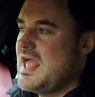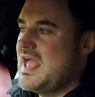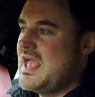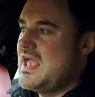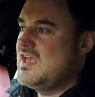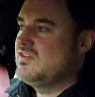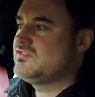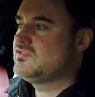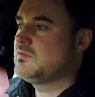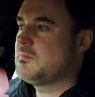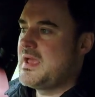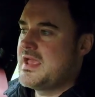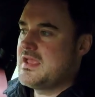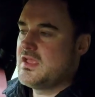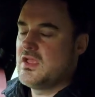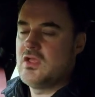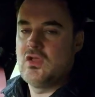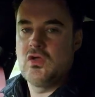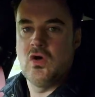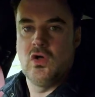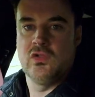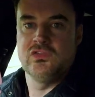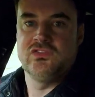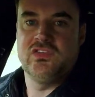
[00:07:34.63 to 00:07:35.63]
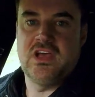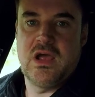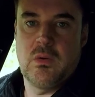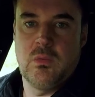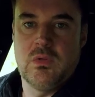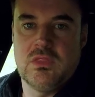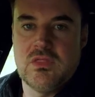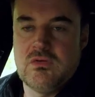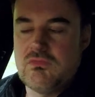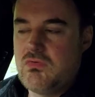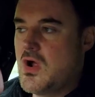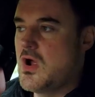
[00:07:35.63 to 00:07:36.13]
isn't making contact
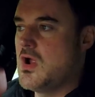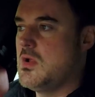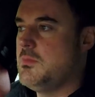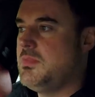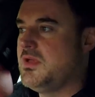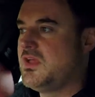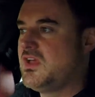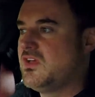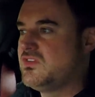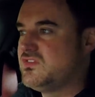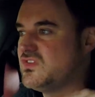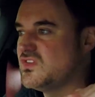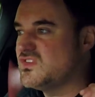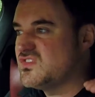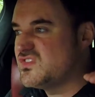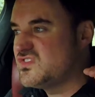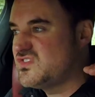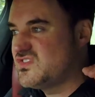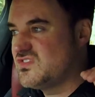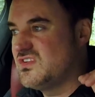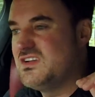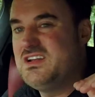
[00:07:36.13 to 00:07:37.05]
with the road because it's